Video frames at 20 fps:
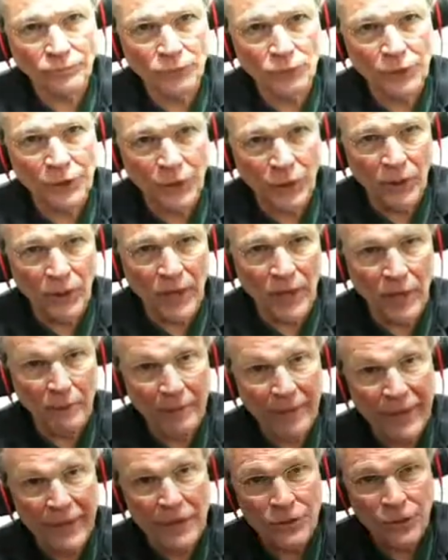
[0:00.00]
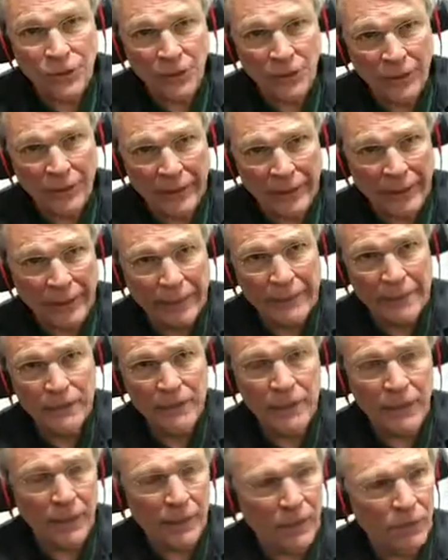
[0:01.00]
We do a lot of banjo
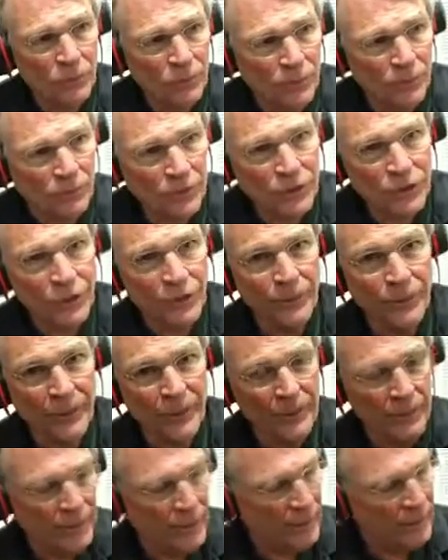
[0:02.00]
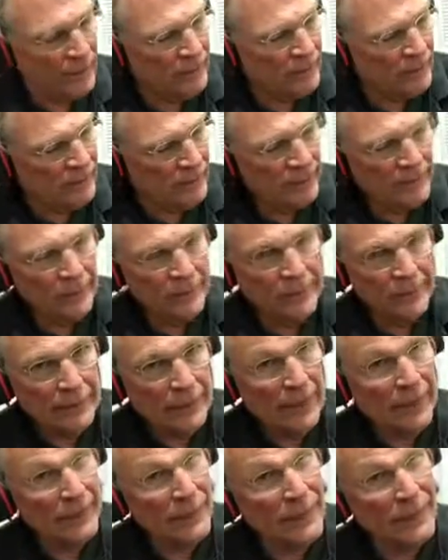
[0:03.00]
clinics. We're doing...
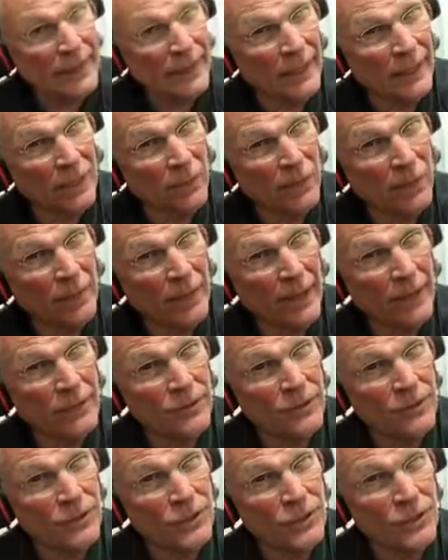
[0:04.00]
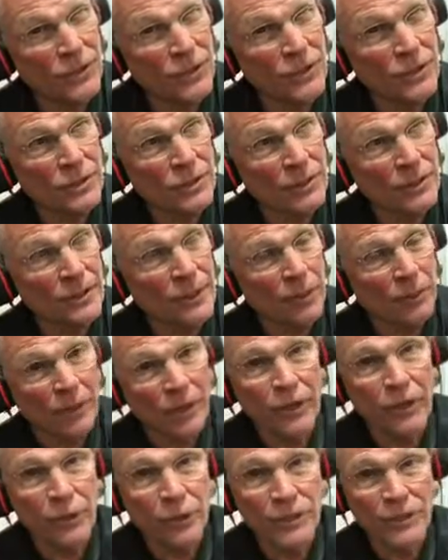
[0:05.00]
I think we may do, yeah, we're
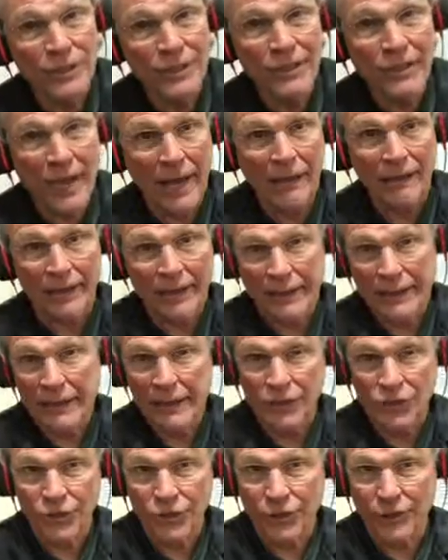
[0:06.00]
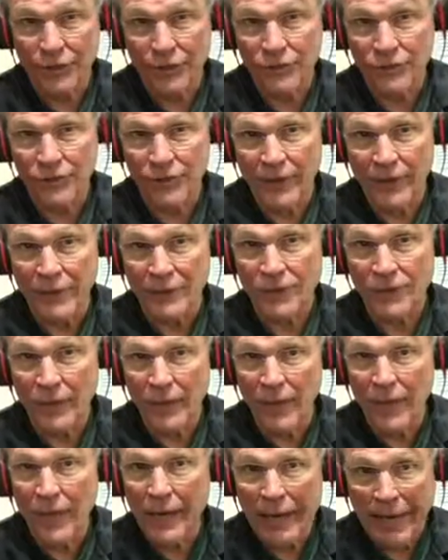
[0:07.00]
going to do 7 this year, so that's a
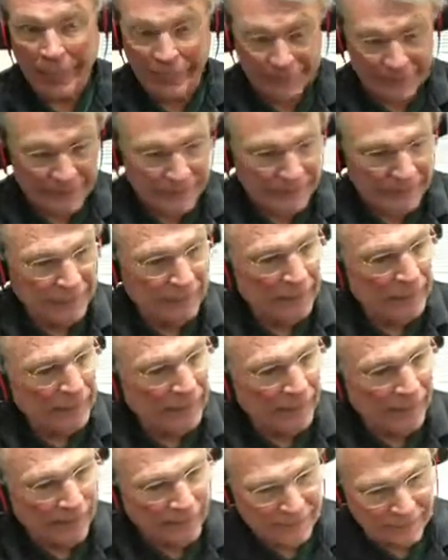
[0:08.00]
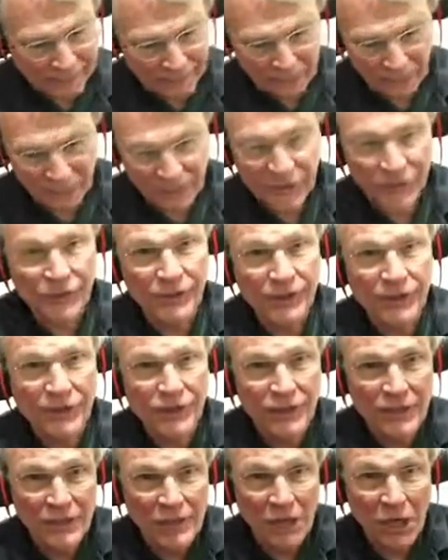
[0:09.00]
lot. And we do
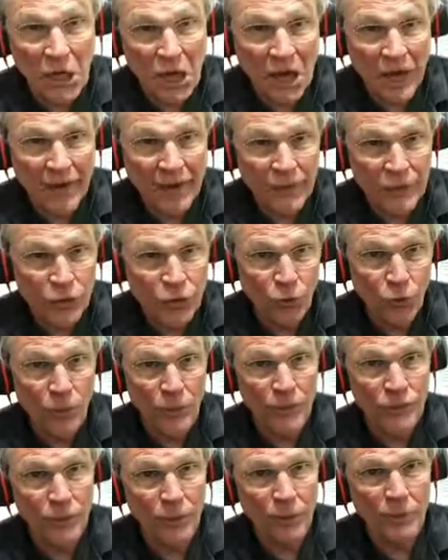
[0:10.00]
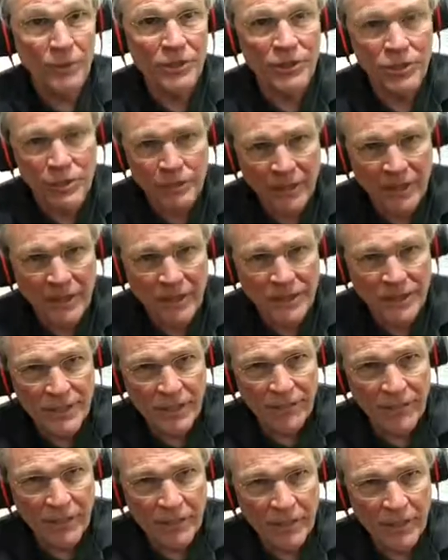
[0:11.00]
these in Dahlonega, Georgia, which is about
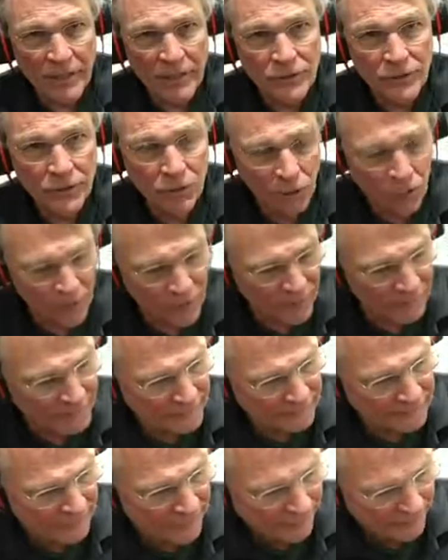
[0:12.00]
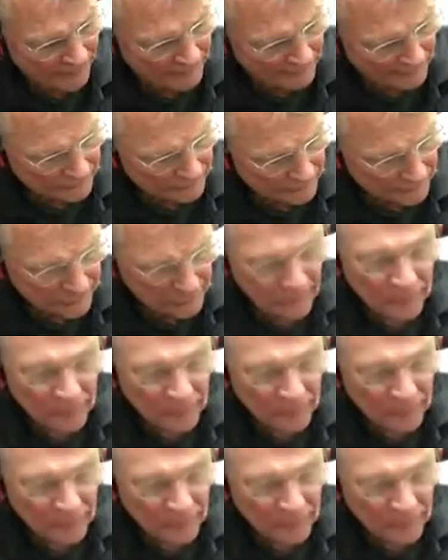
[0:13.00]
70 miles north of Atlanta.